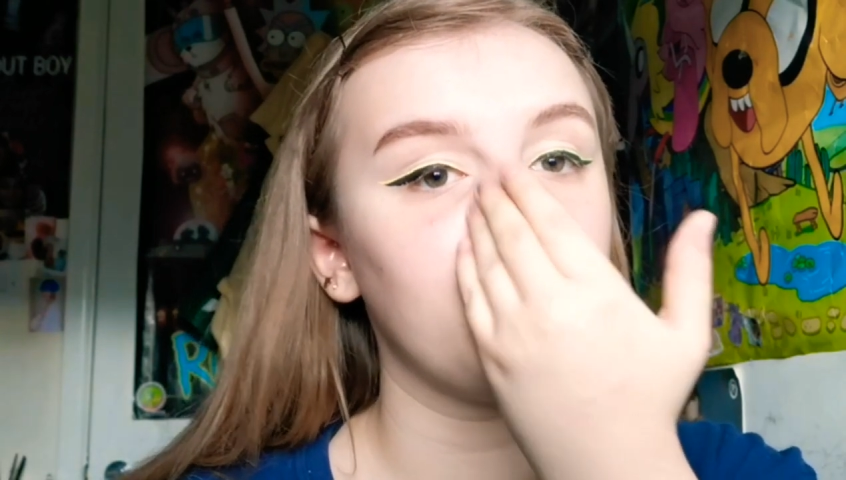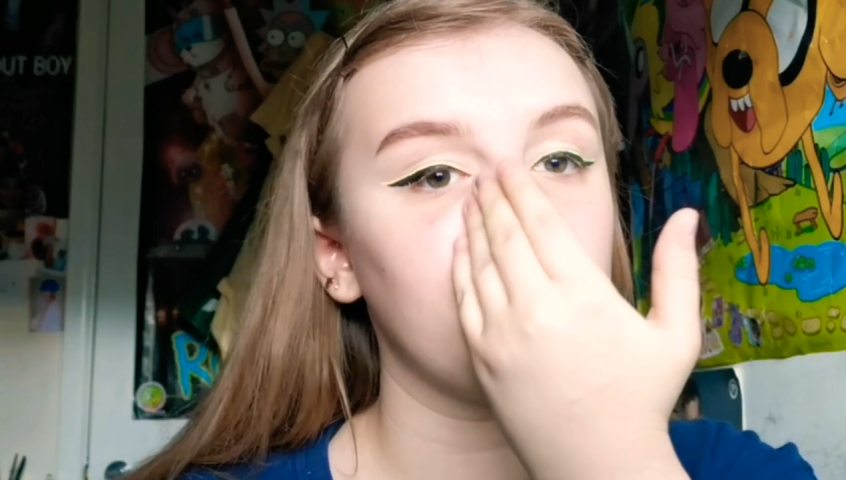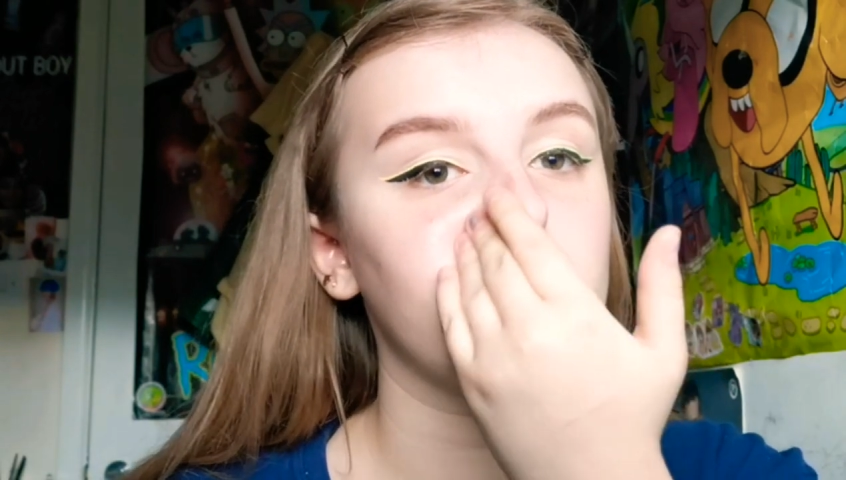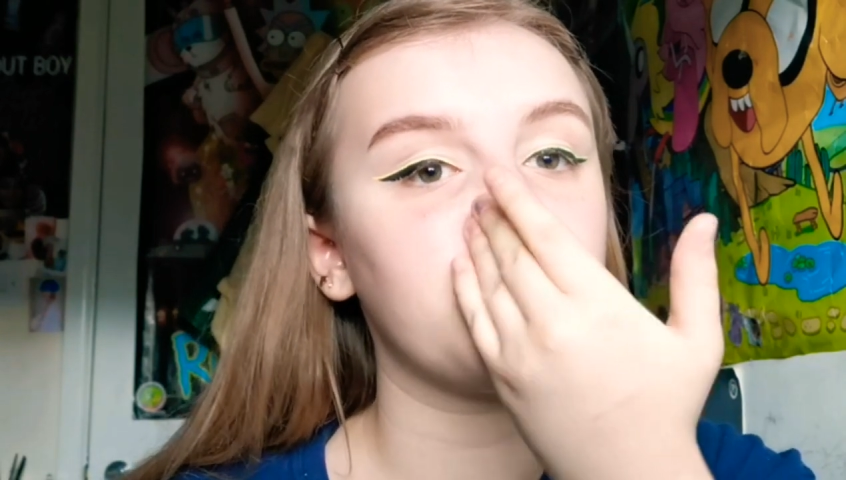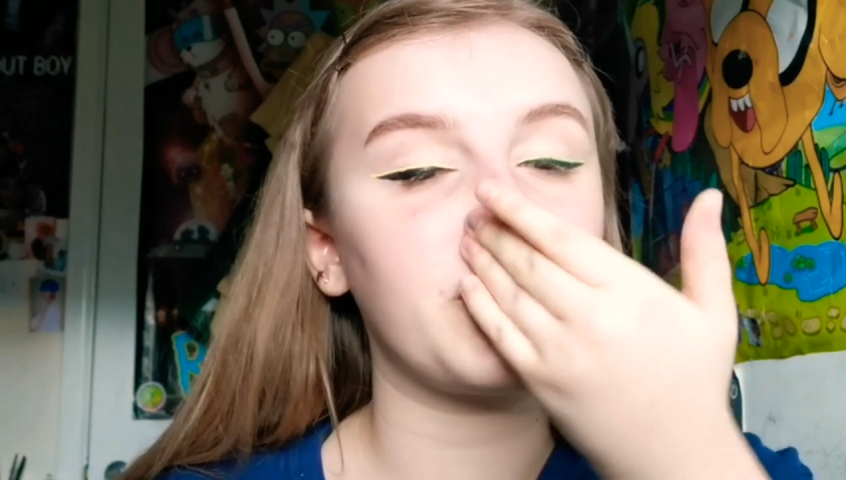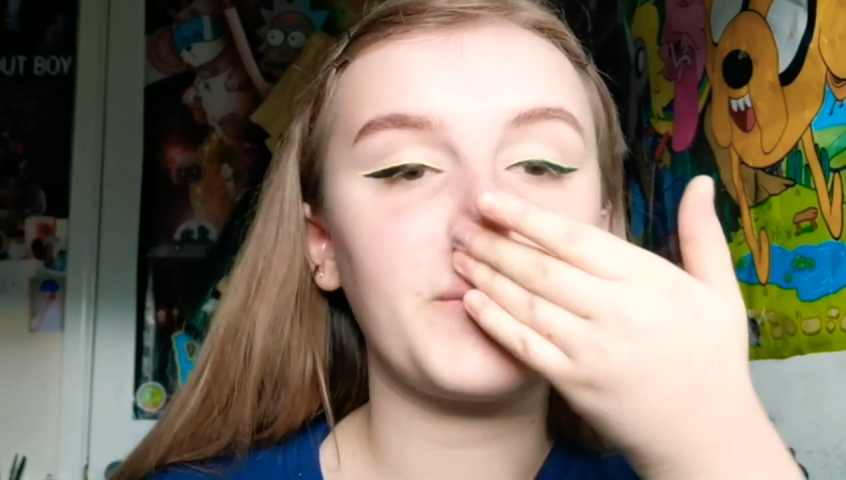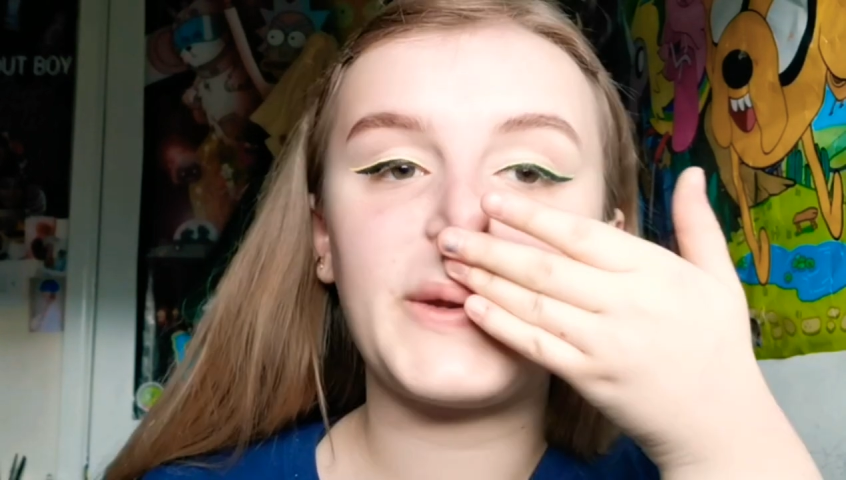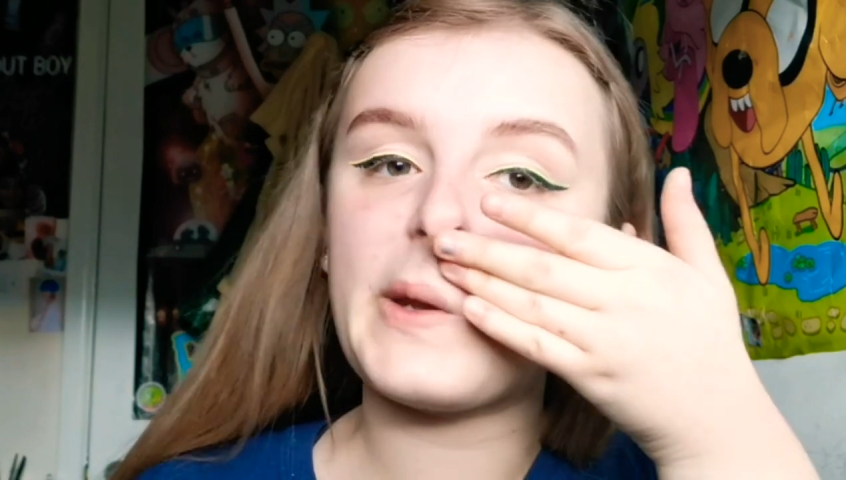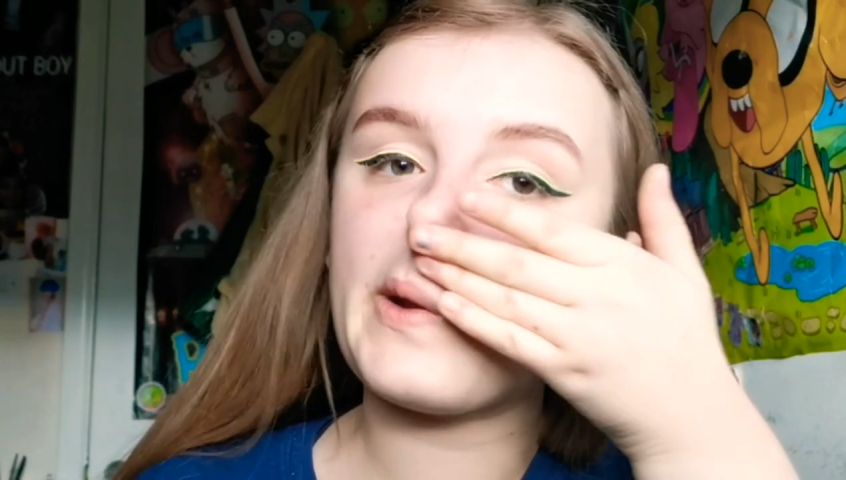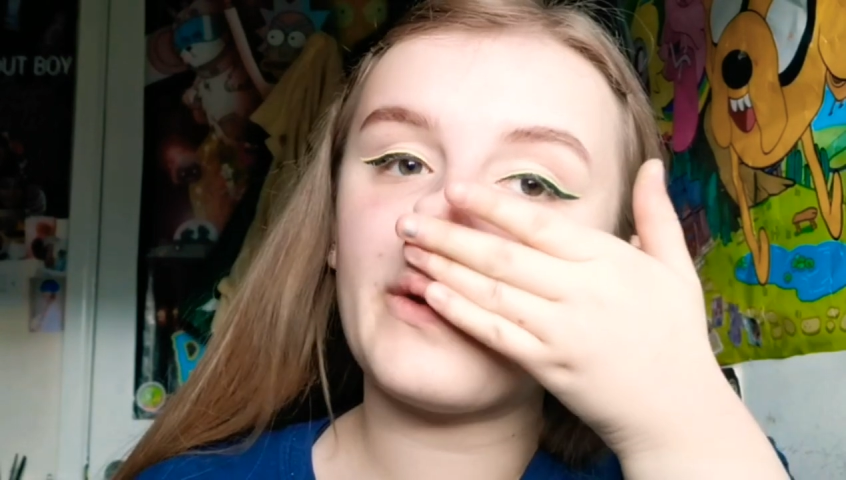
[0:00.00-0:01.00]
which is around my
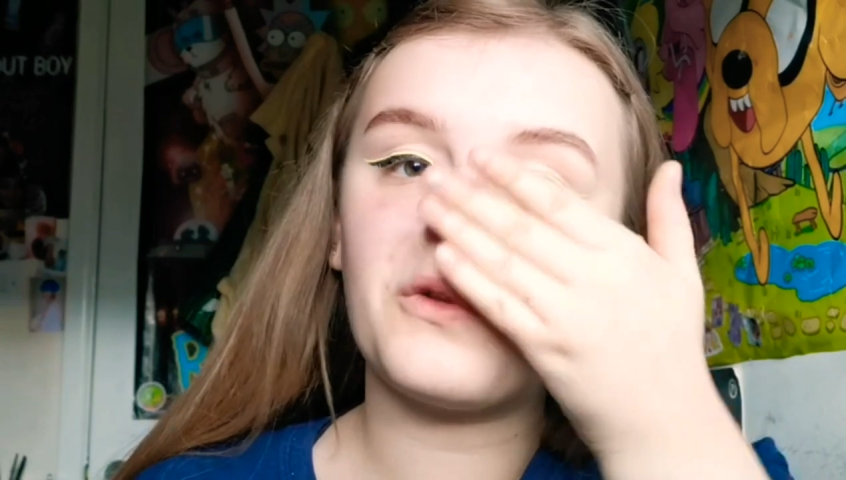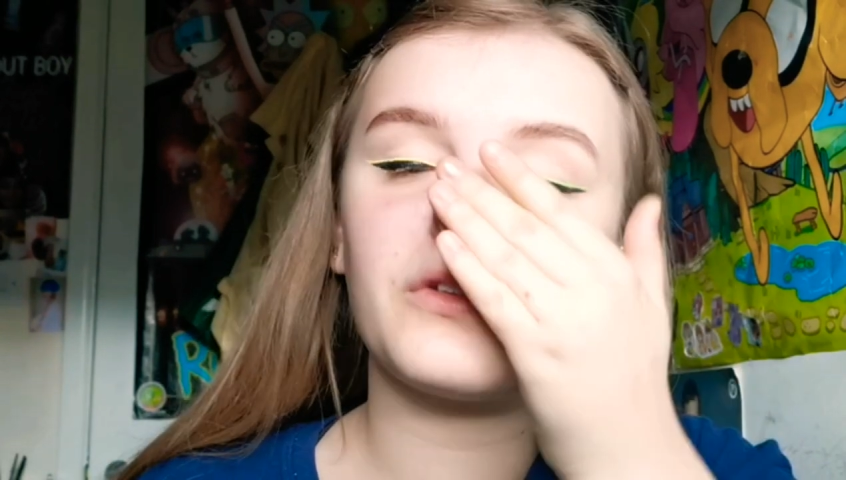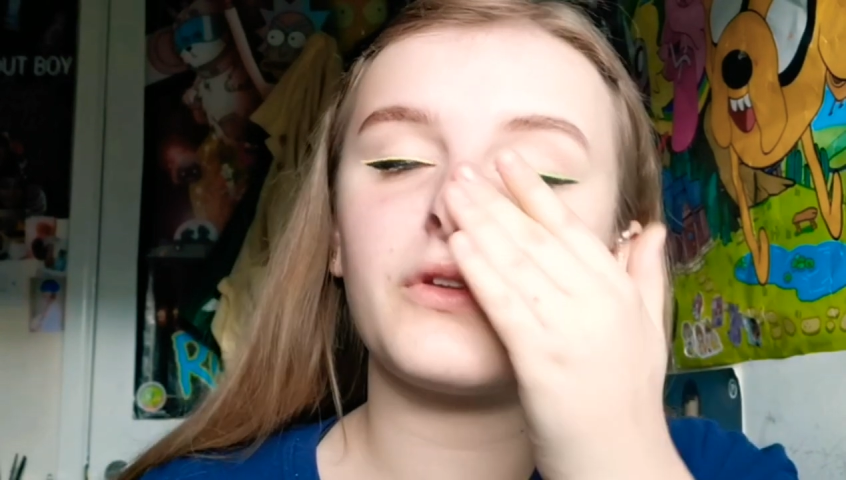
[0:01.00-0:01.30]
nose.